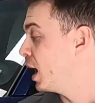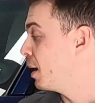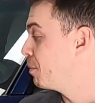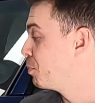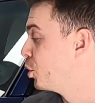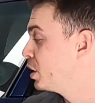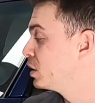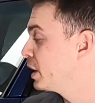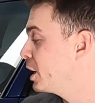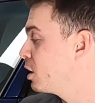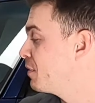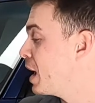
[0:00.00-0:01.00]
putting a layer
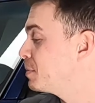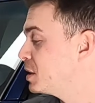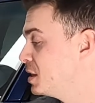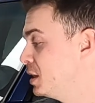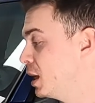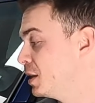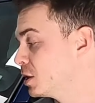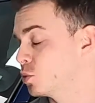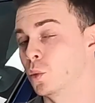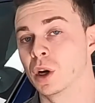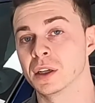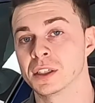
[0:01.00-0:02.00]
of OptiSeal on this
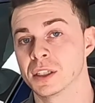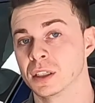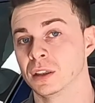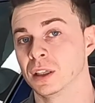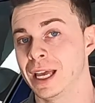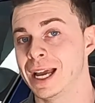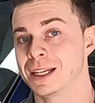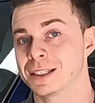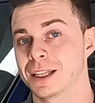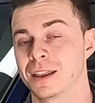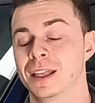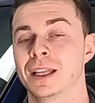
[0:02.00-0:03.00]
was the last
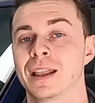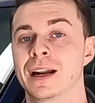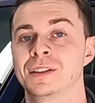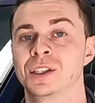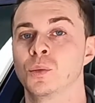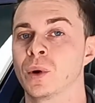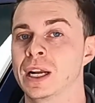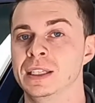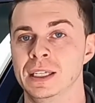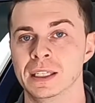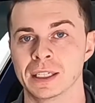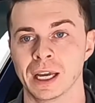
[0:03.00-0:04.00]
thing that I did when I
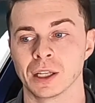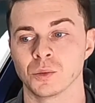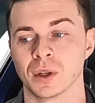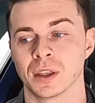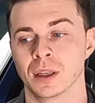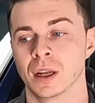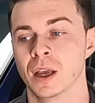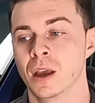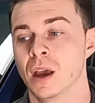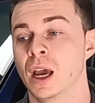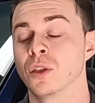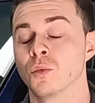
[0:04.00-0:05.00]
detailed with it.
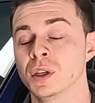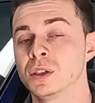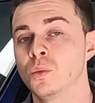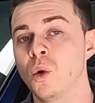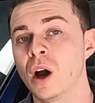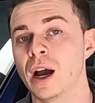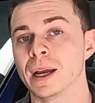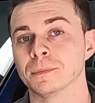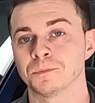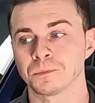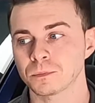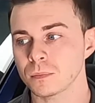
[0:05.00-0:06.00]
And the reason why
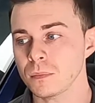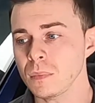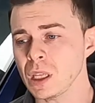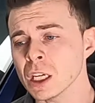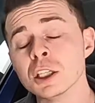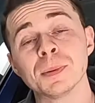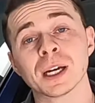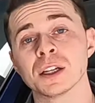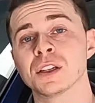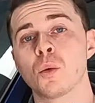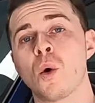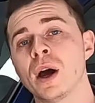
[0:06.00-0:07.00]
is because I
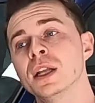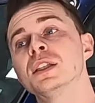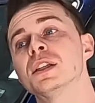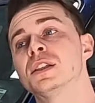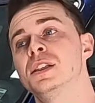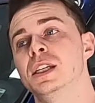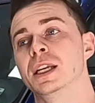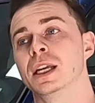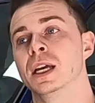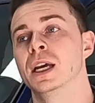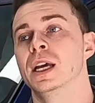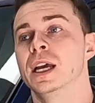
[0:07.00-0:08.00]
wanted to see
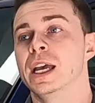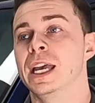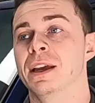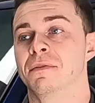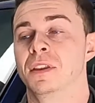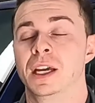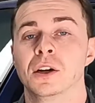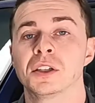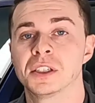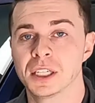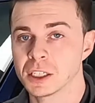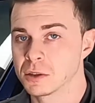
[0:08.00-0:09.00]
if their
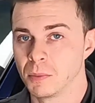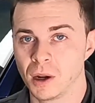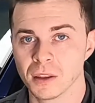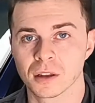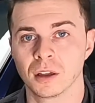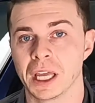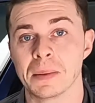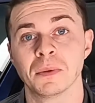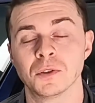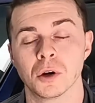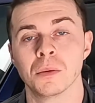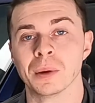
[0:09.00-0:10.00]
6-month claim of
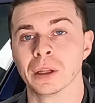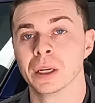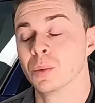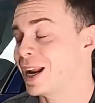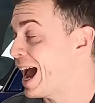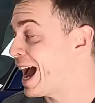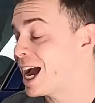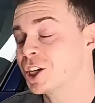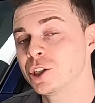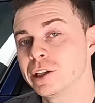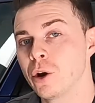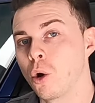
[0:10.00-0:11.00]
durability would
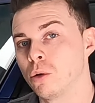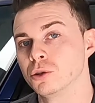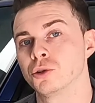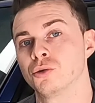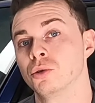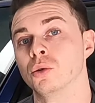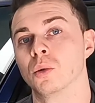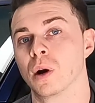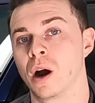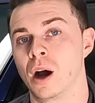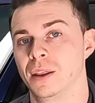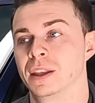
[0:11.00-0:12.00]
actually hold true
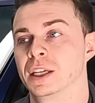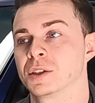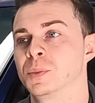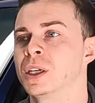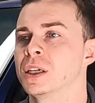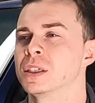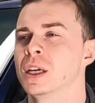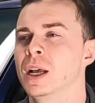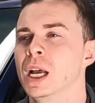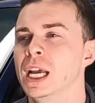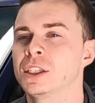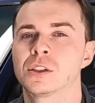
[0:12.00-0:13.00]
on this, because
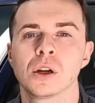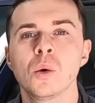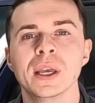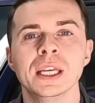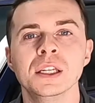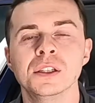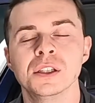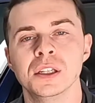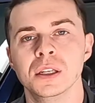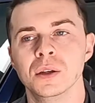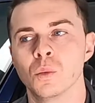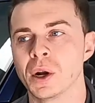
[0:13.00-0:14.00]
it's so easy
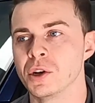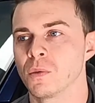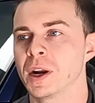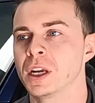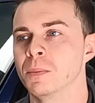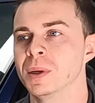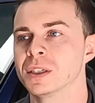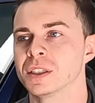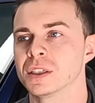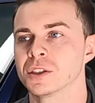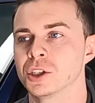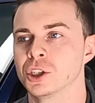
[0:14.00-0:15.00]
when you're running a business
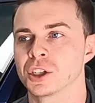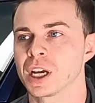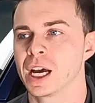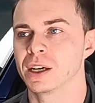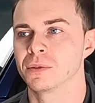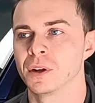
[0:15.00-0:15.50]
to just kind of